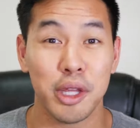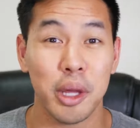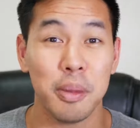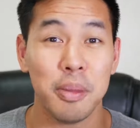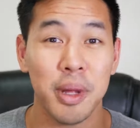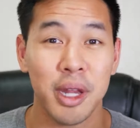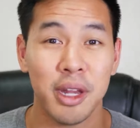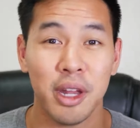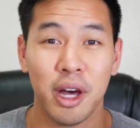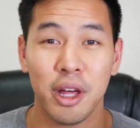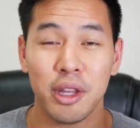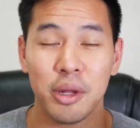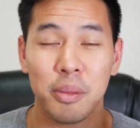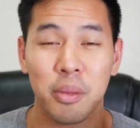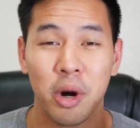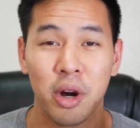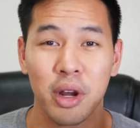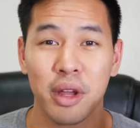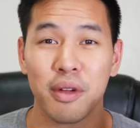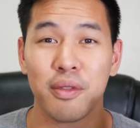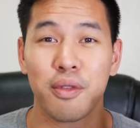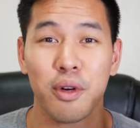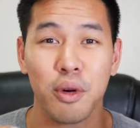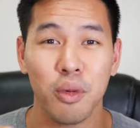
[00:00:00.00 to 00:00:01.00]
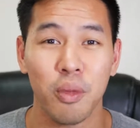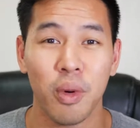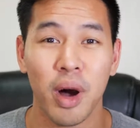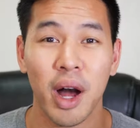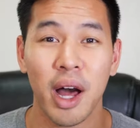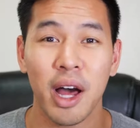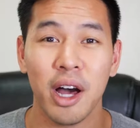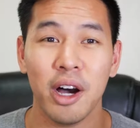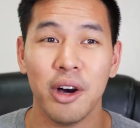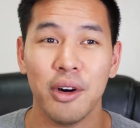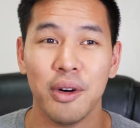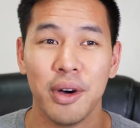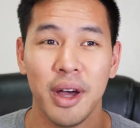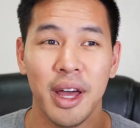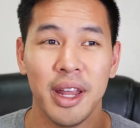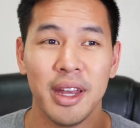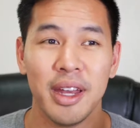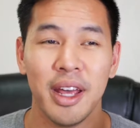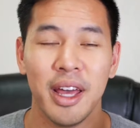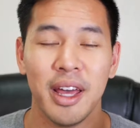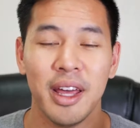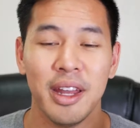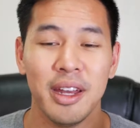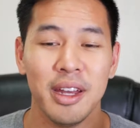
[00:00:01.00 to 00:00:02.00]
they've been on the market for a while. And
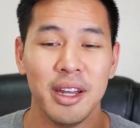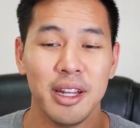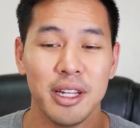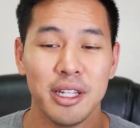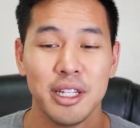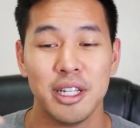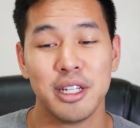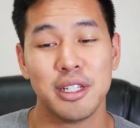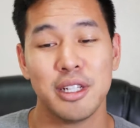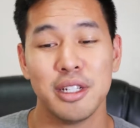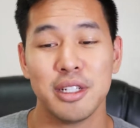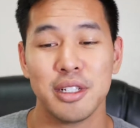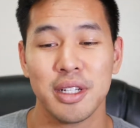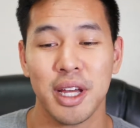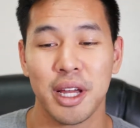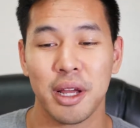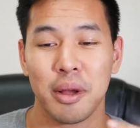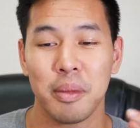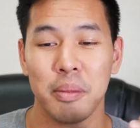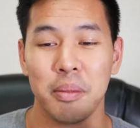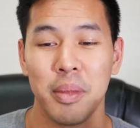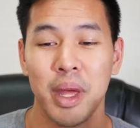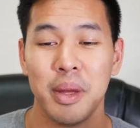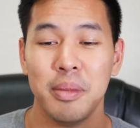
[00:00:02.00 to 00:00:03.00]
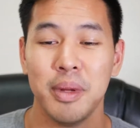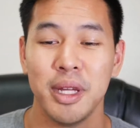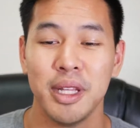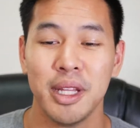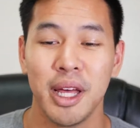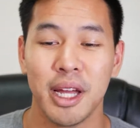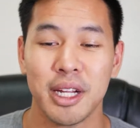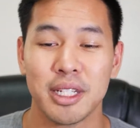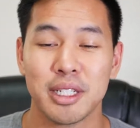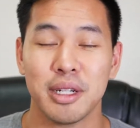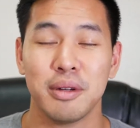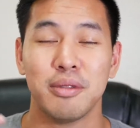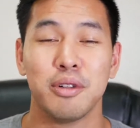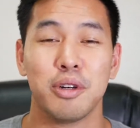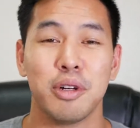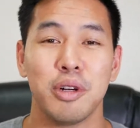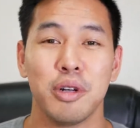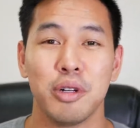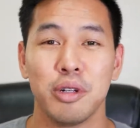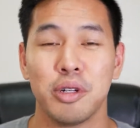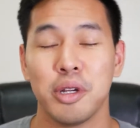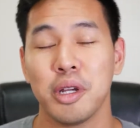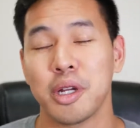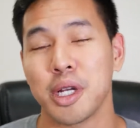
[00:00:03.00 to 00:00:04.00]
then this is like maybe like some of
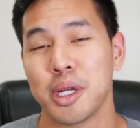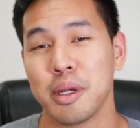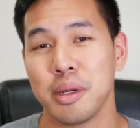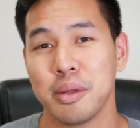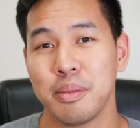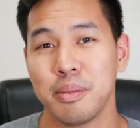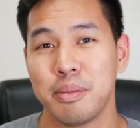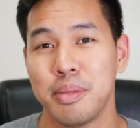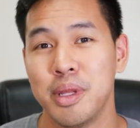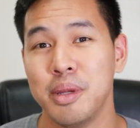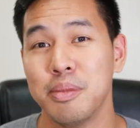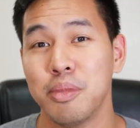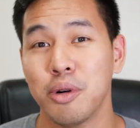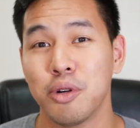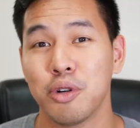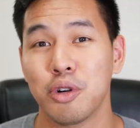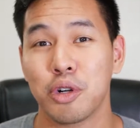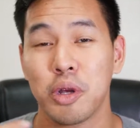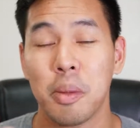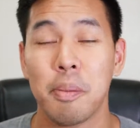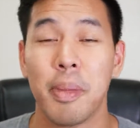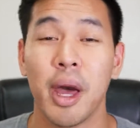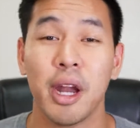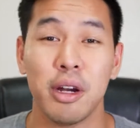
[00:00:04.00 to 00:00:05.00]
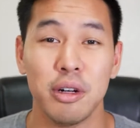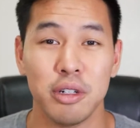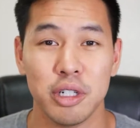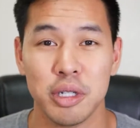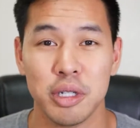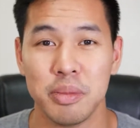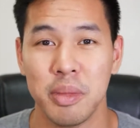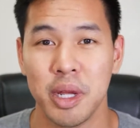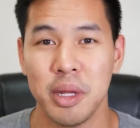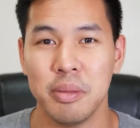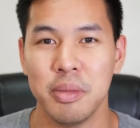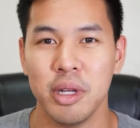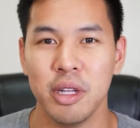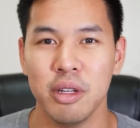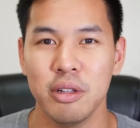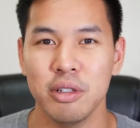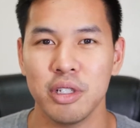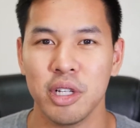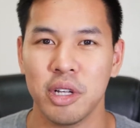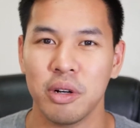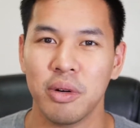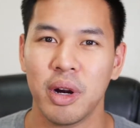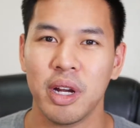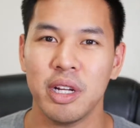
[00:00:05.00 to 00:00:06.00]
the people their competitors may be
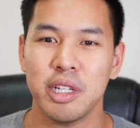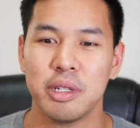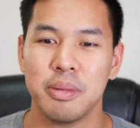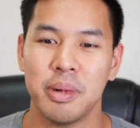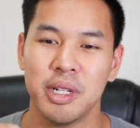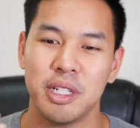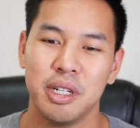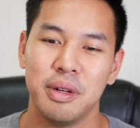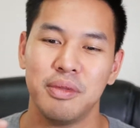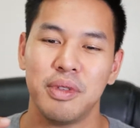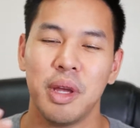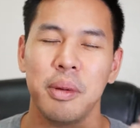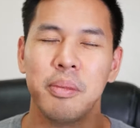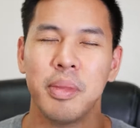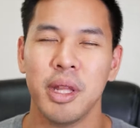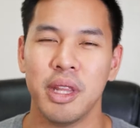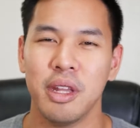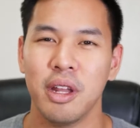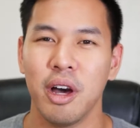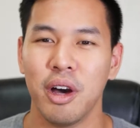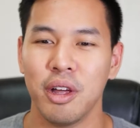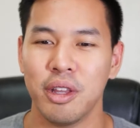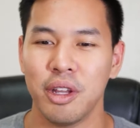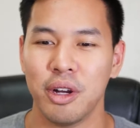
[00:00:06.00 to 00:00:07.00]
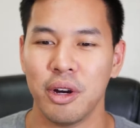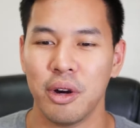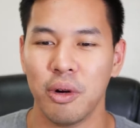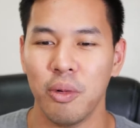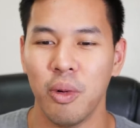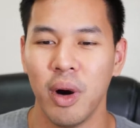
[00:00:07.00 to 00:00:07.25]
using, right? Especially if they've been on there a